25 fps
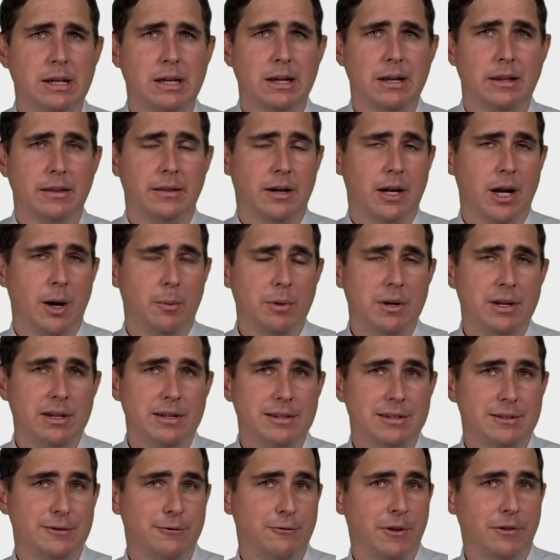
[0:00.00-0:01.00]
The company
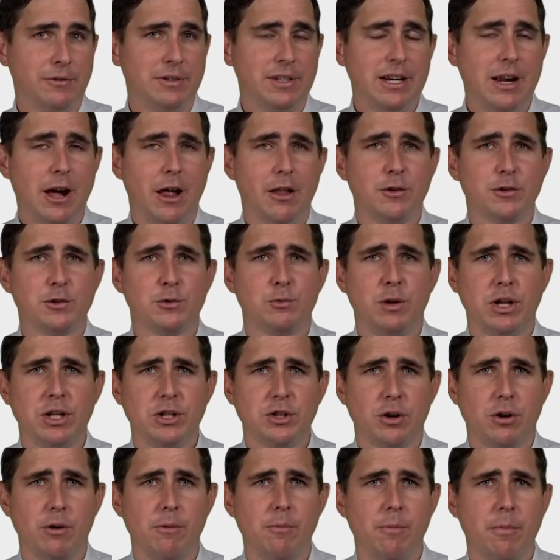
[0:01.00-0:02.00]
is $50
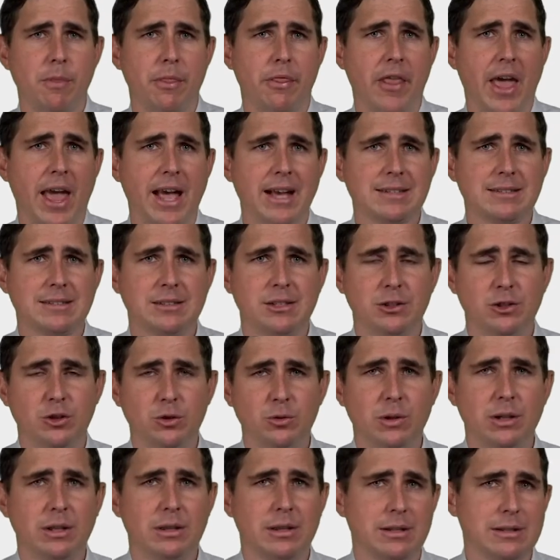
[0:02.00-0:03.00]
richer thanks to
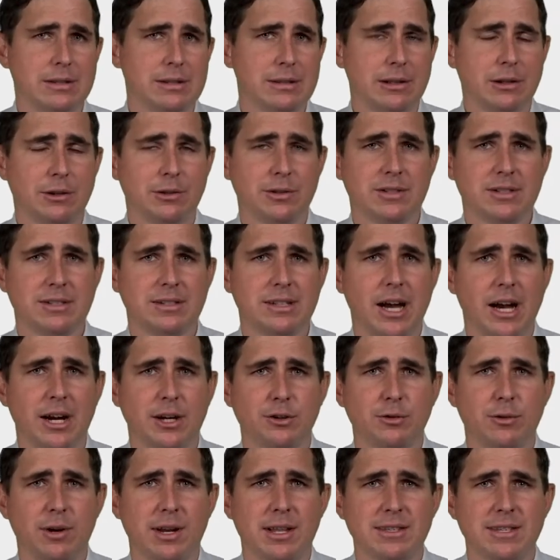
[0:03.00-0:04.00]
doing this little stock
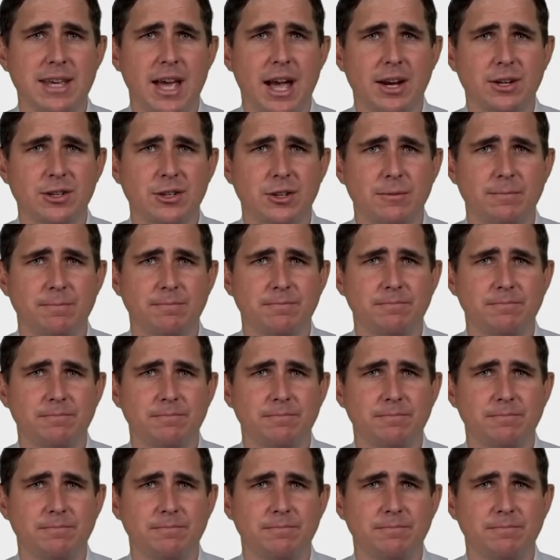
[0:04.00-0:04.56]
transaction.